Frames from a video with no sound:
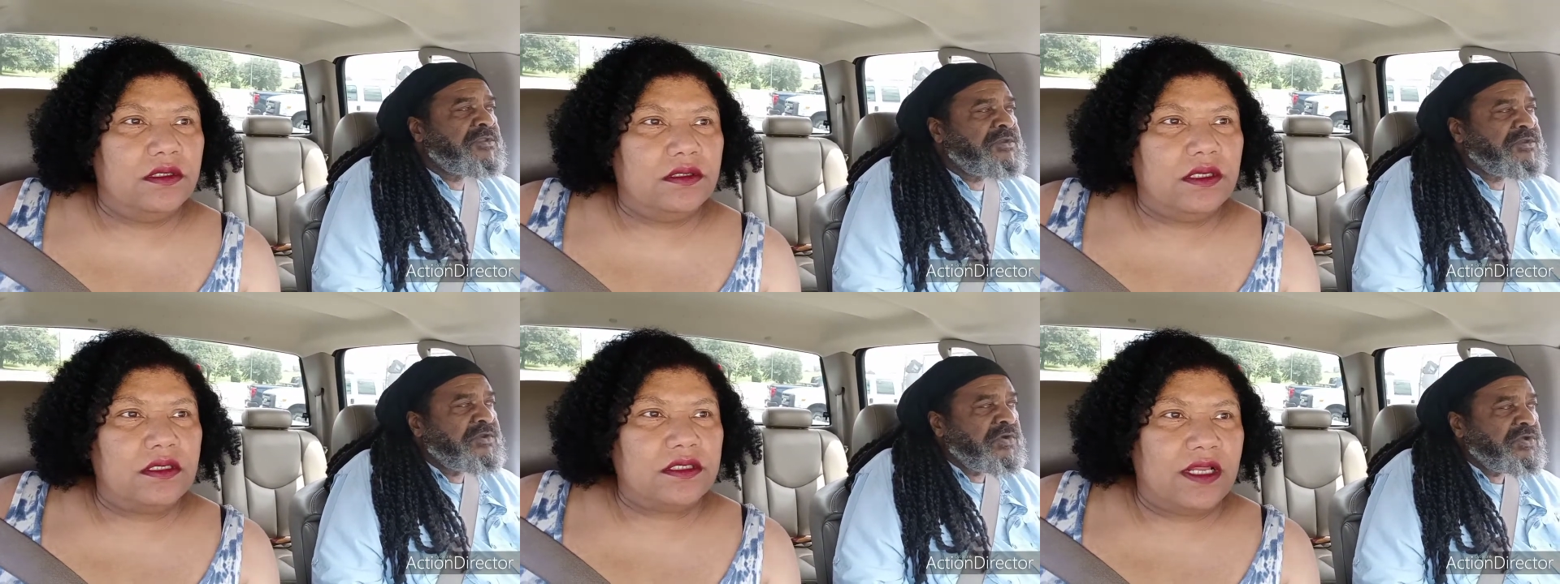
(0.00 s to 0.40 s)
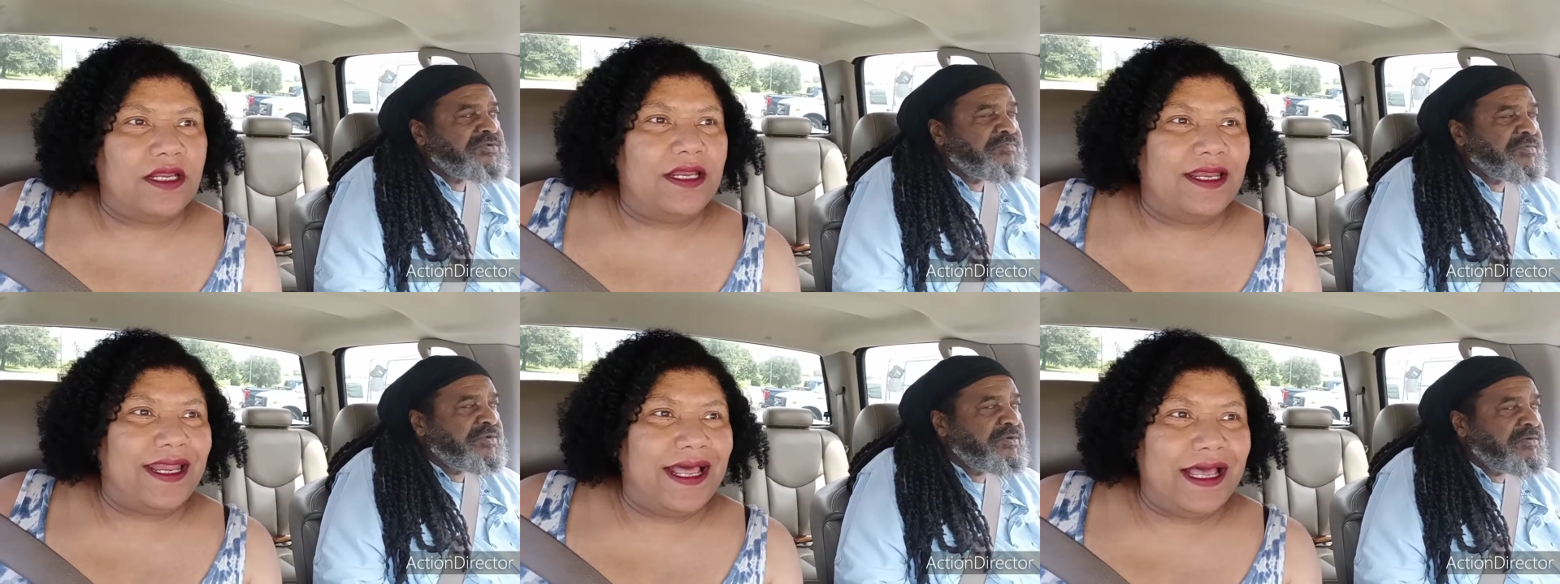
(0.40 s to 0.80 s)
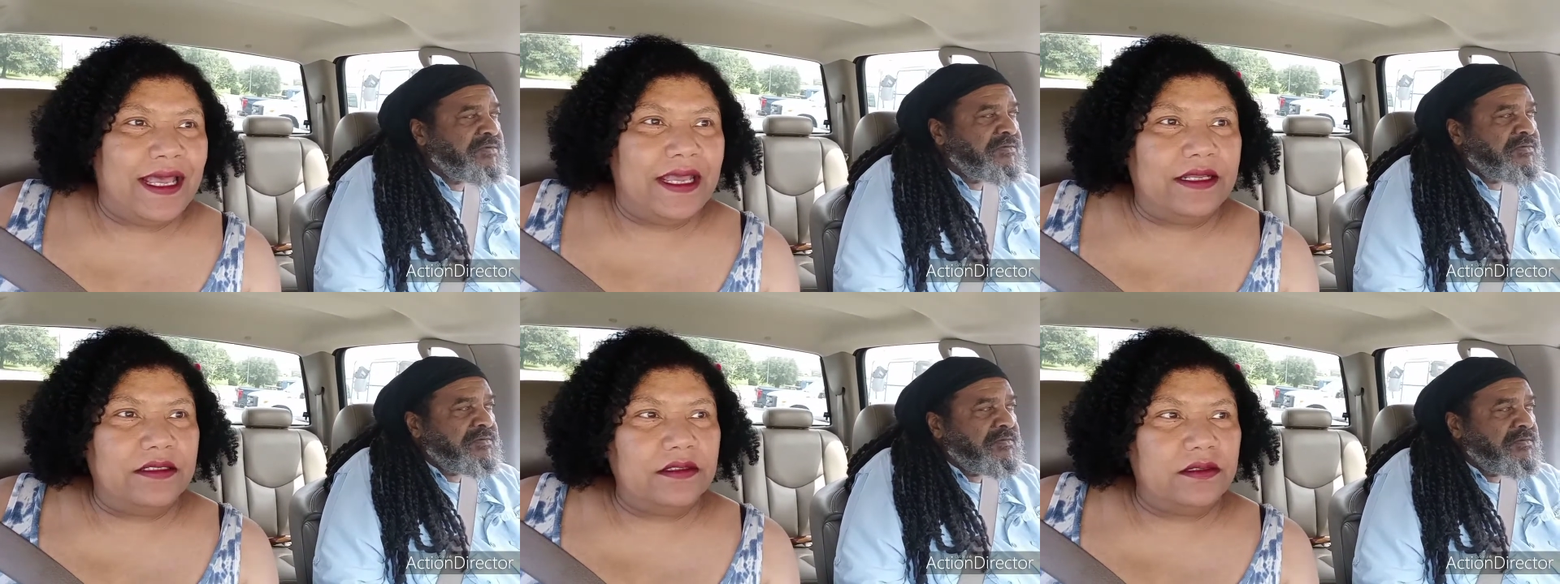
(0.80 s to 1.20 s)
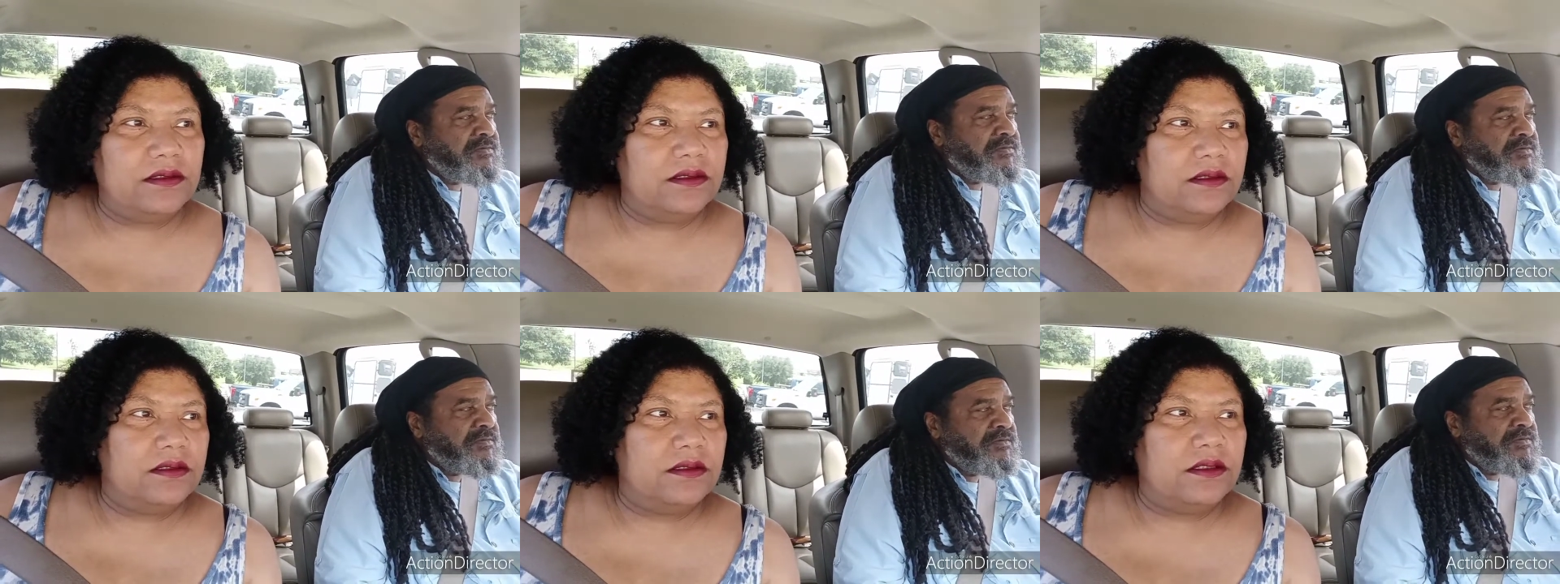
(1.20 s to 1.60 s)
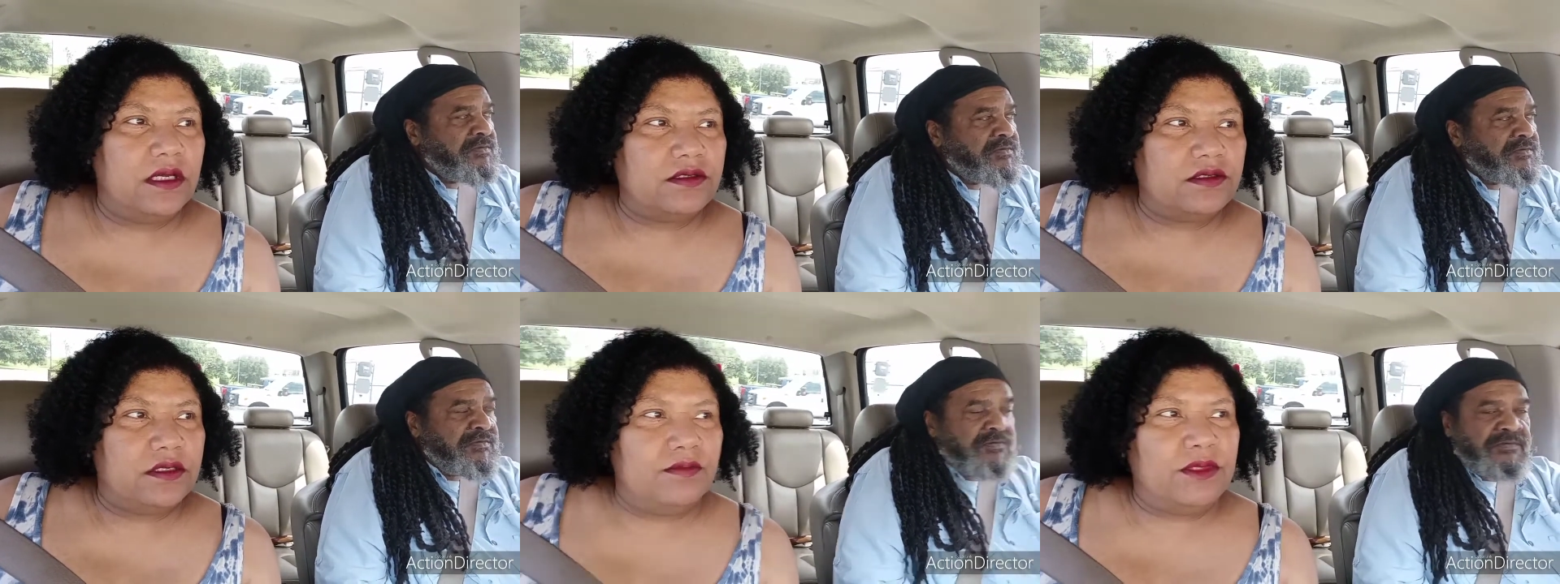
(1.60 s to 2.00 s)
Speaker 1: Endorsement. That's a lot.
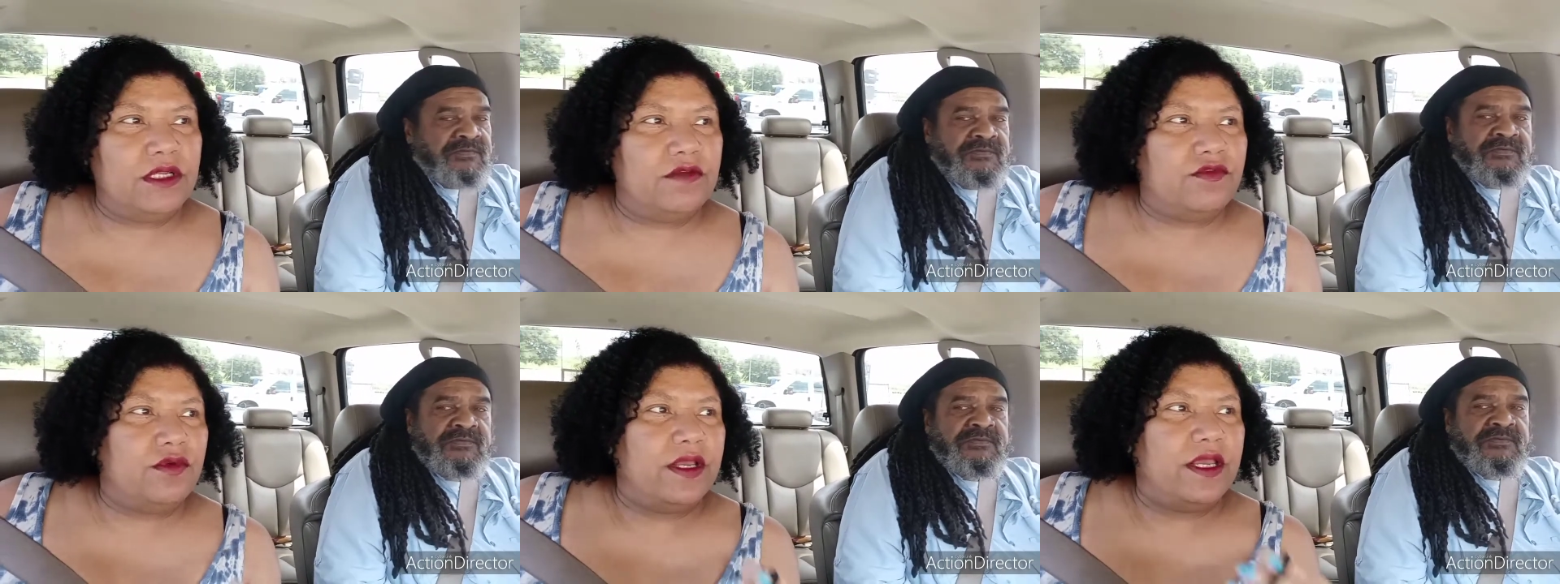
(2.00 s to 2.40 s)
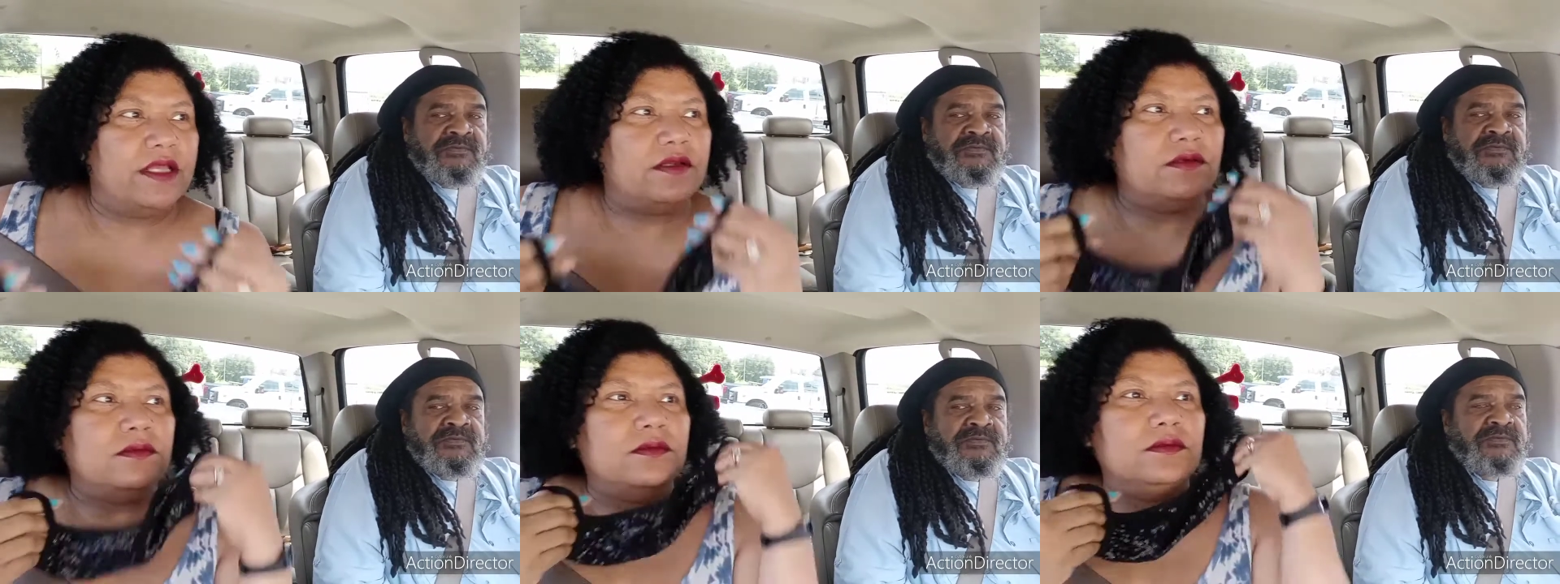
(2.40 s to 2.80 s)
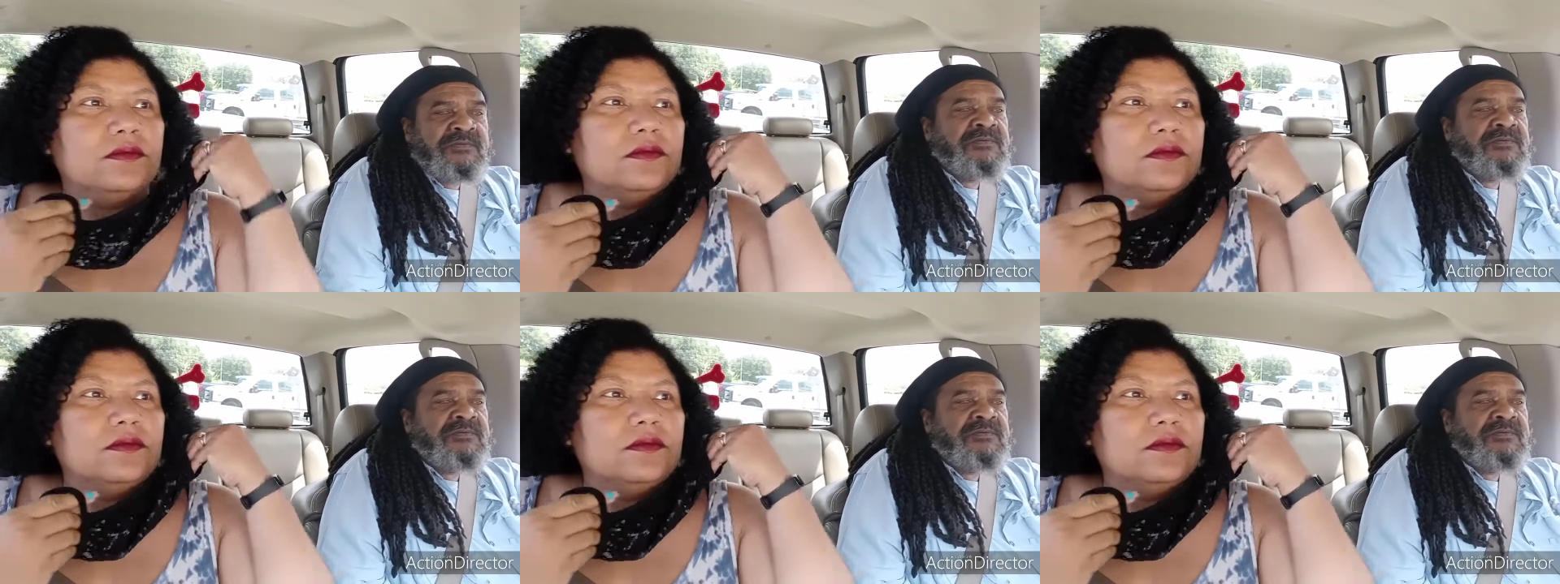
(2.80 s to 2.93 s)
That's I mean if you had to.